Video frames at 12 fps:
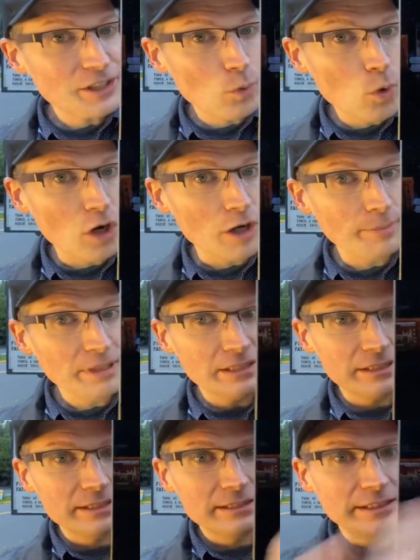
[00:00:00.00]
to warm,
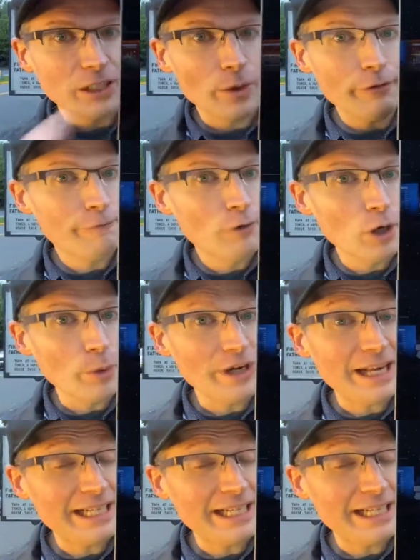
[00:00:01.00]
going forward.